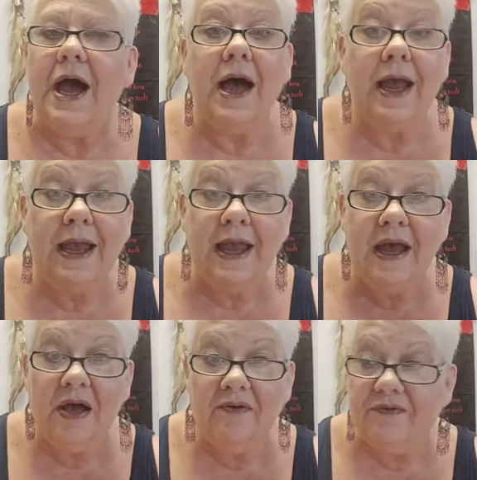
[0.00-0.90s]
I
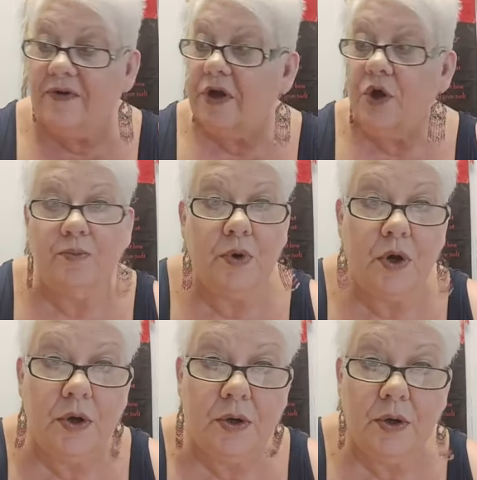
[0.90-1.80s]
have a
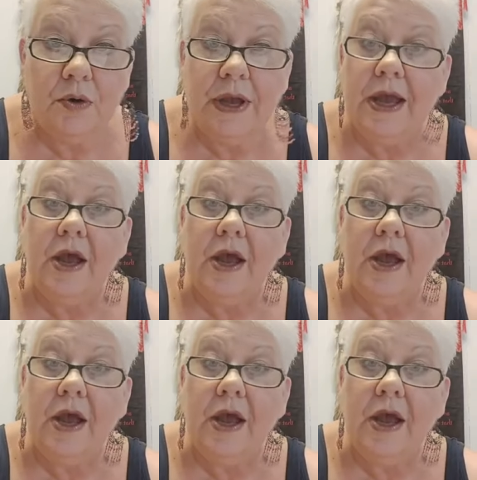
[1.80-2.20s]
notebook. Okay.